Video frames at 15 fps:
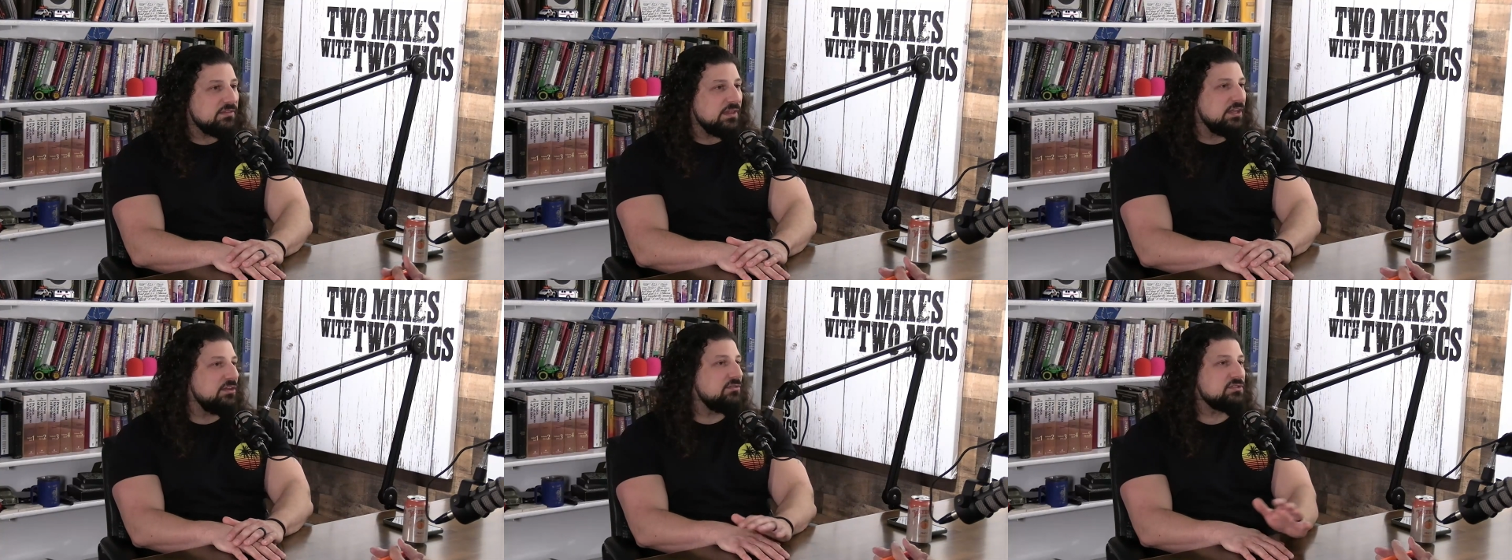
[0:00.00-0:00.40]

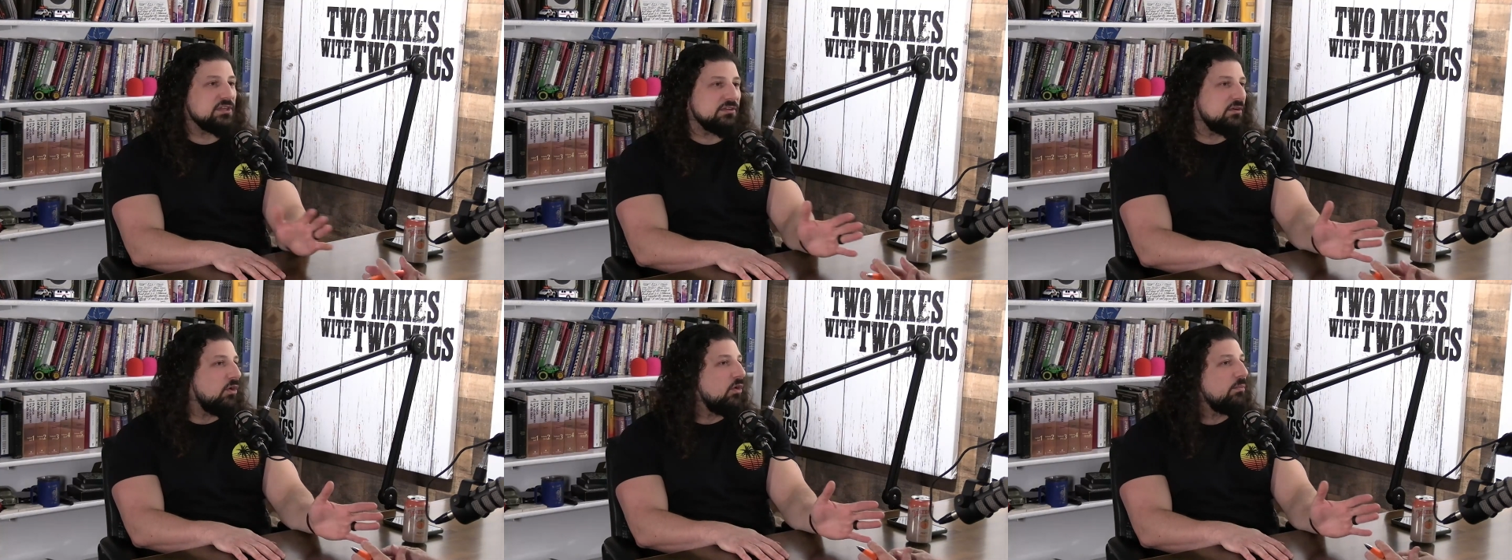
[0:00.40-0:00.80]
They use
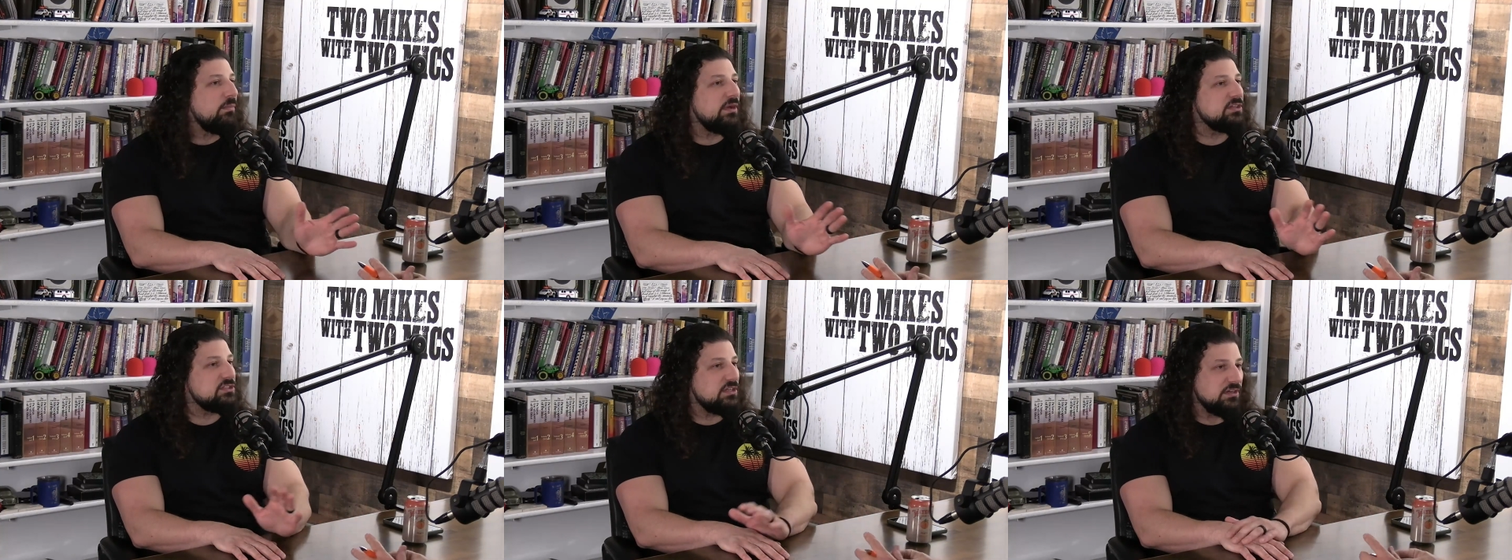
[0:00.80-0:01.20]
a whole
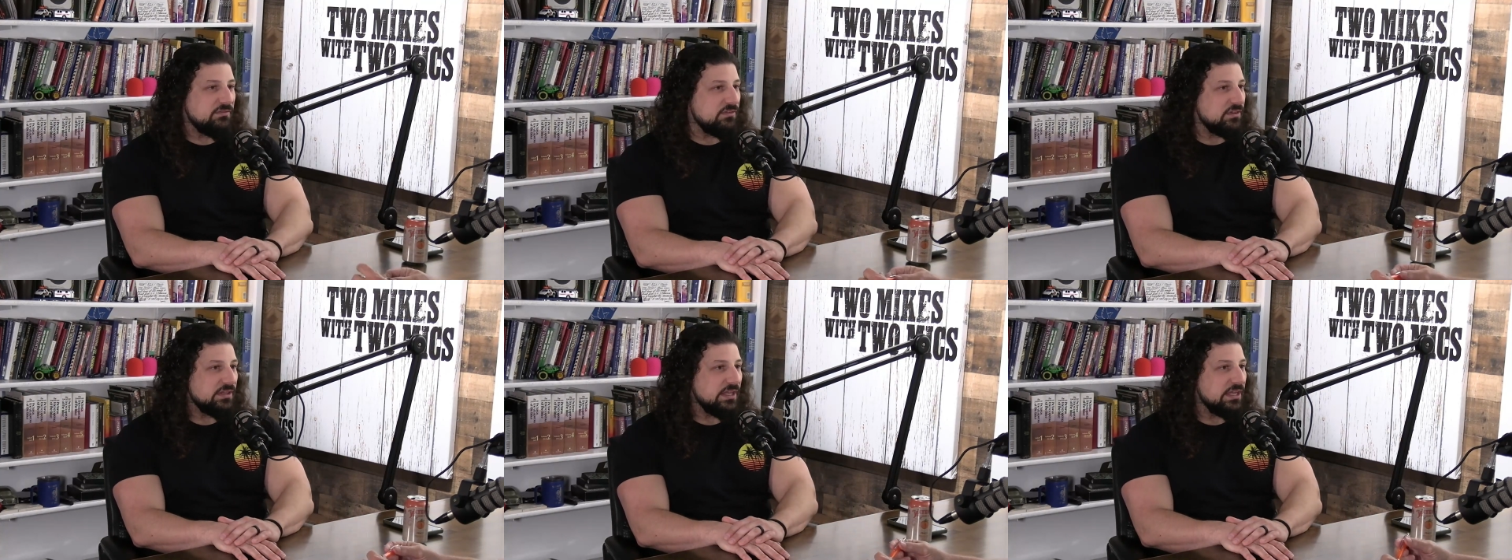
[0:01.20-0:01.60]
bunch of
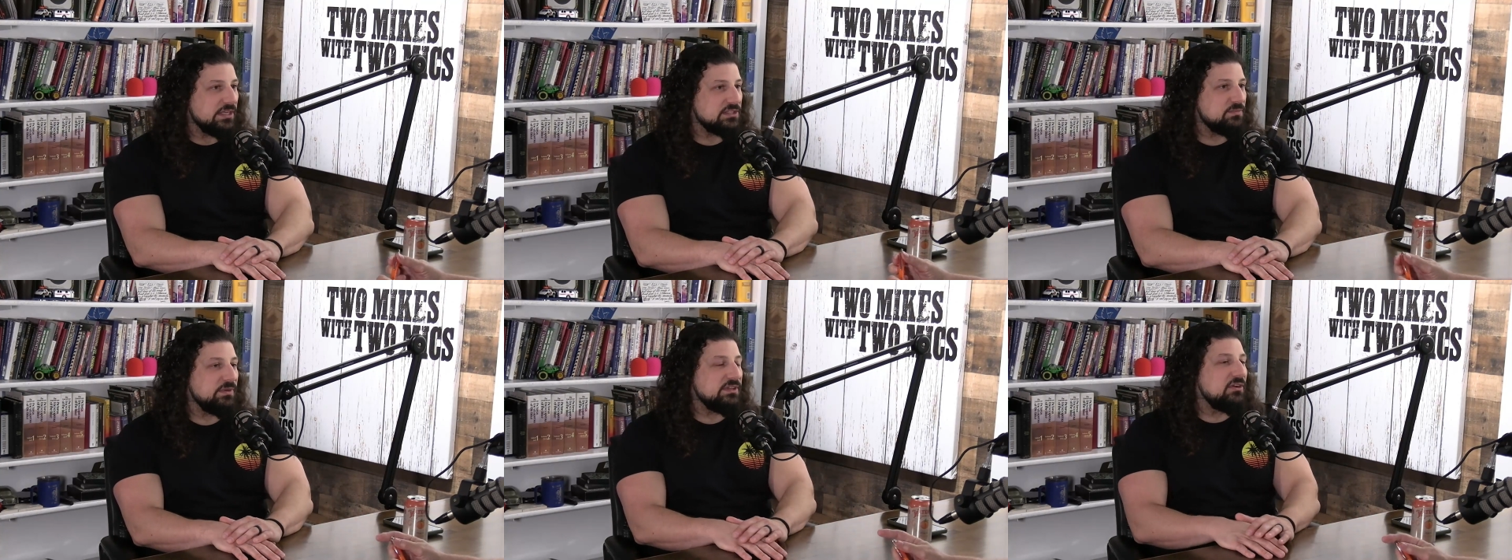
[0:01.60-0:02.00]
different
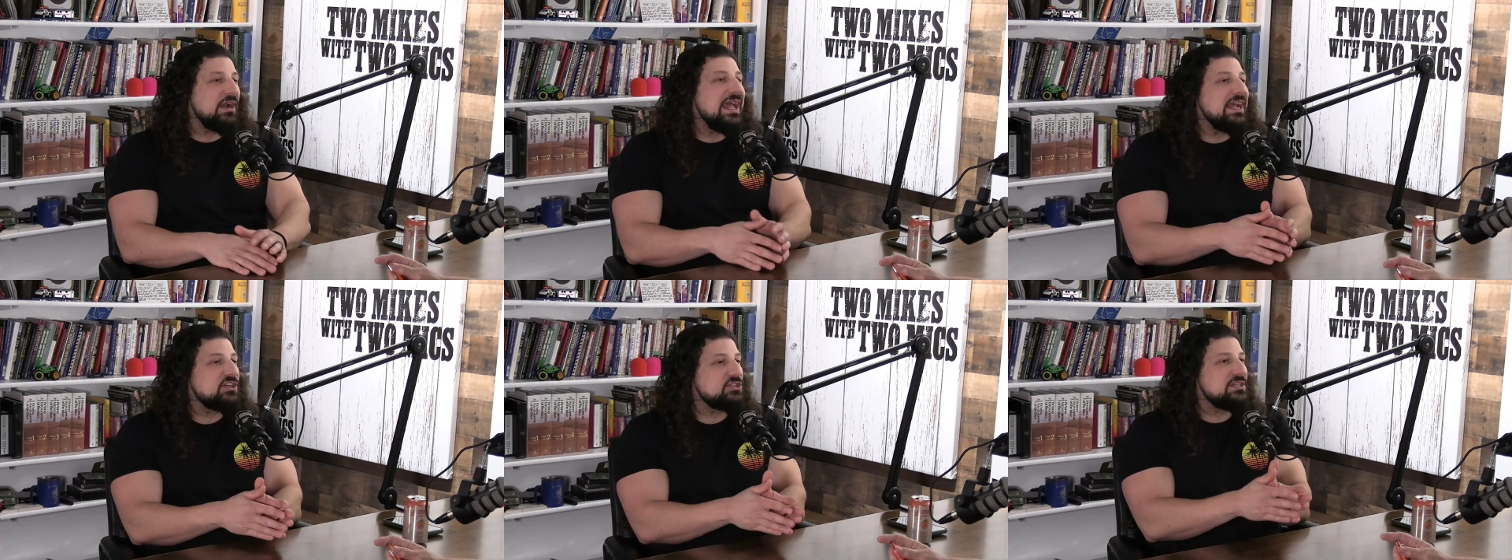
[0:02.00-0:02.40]
things, but they're
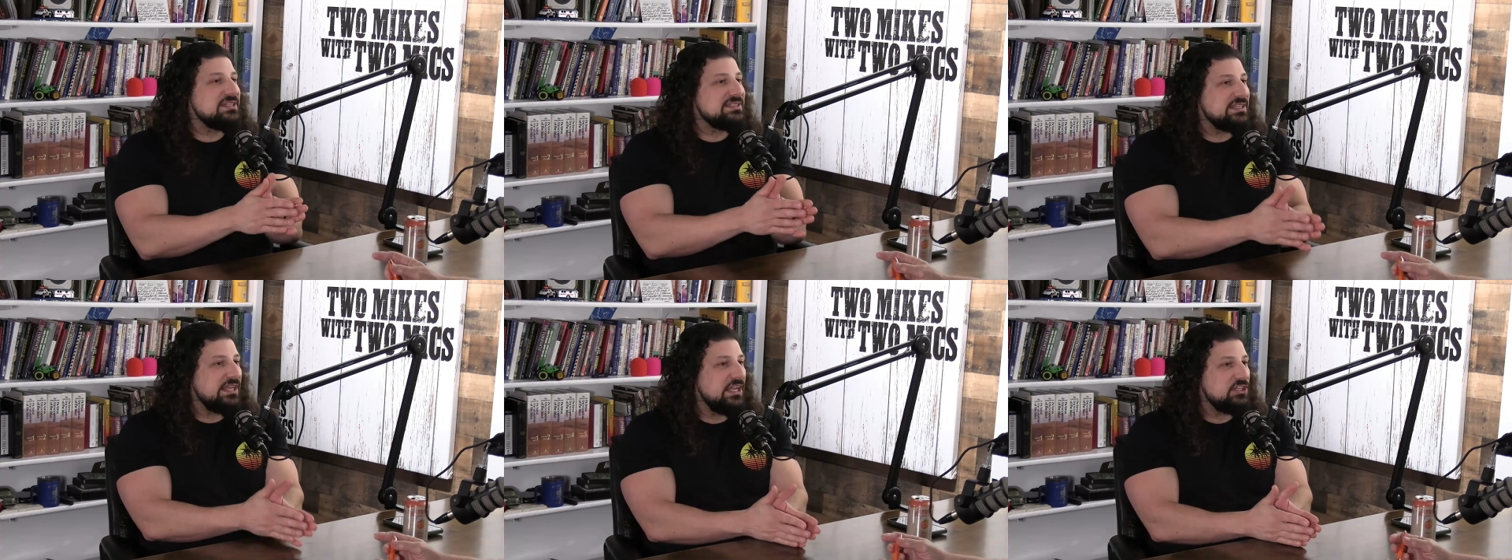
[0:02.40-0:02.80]
actually
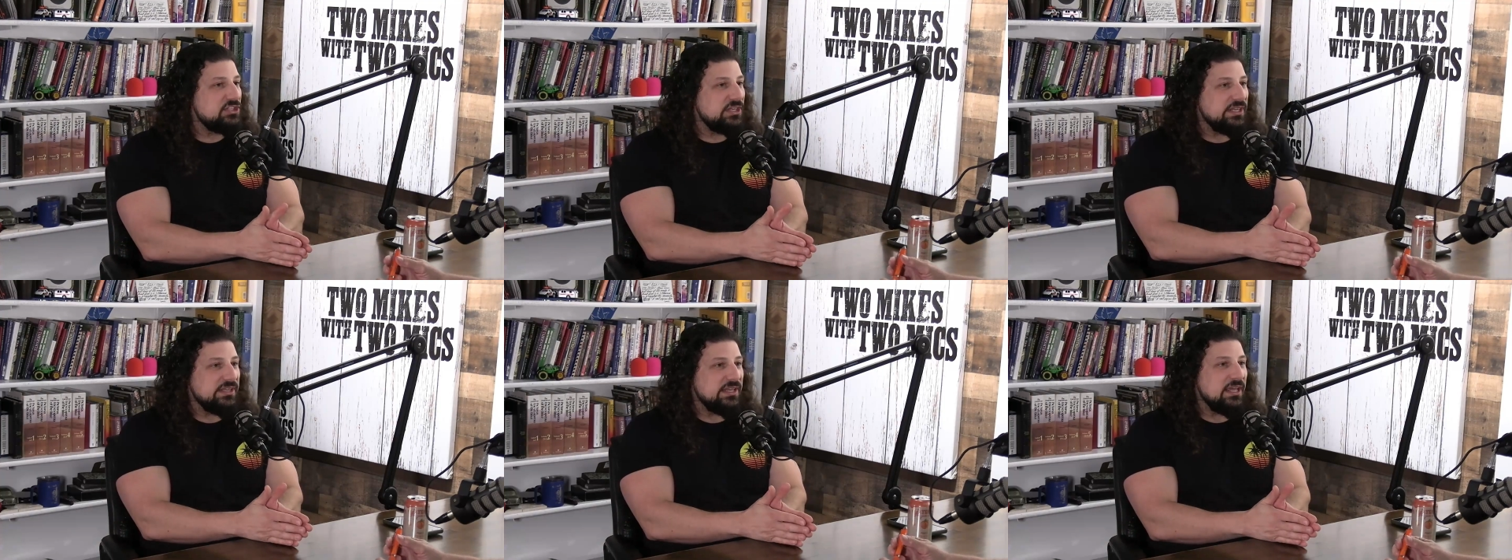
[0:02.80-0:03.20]

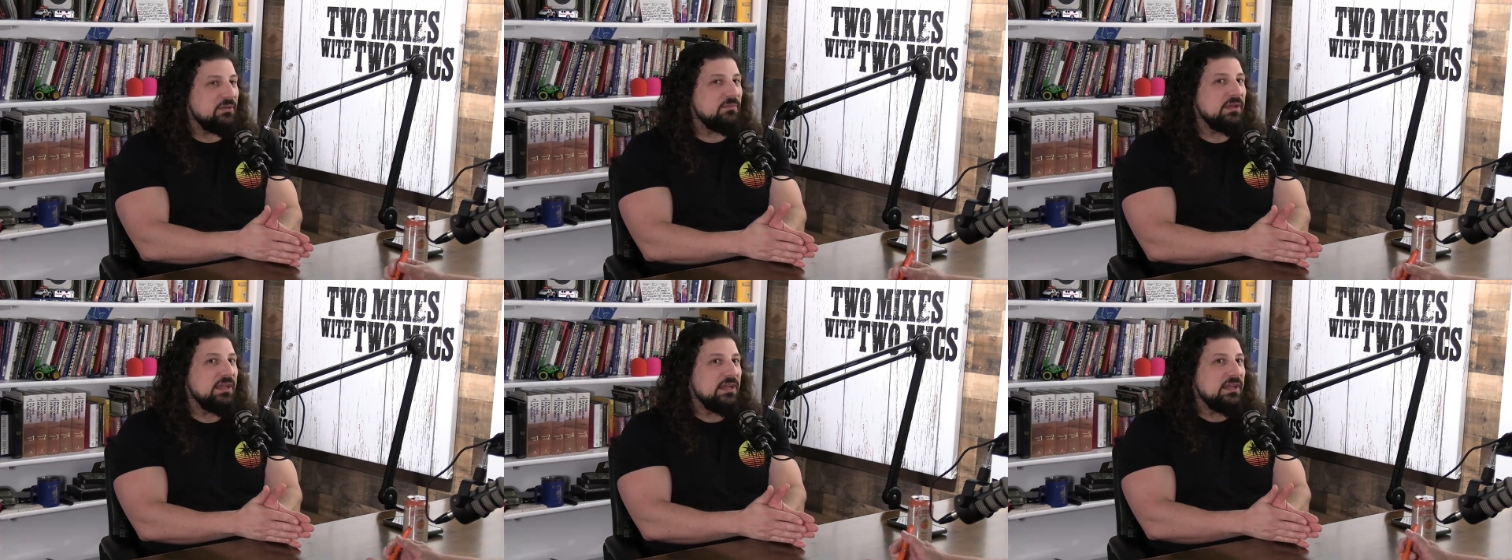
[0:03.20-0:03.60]
teaching
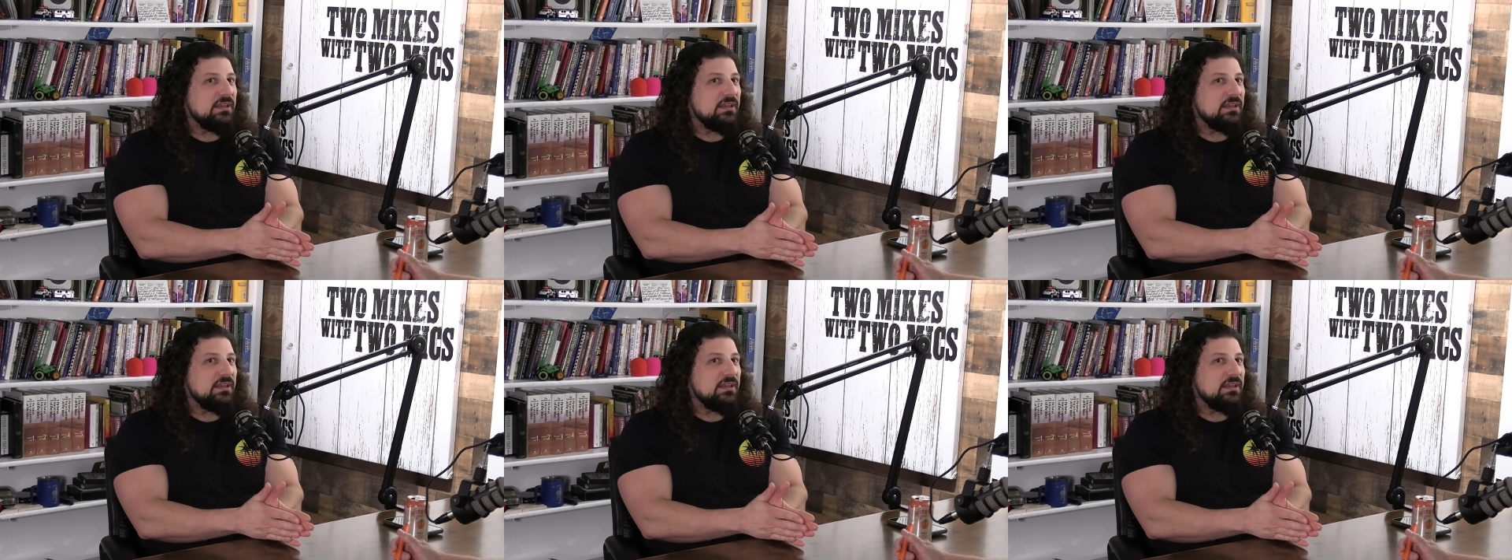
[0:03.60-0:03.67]
them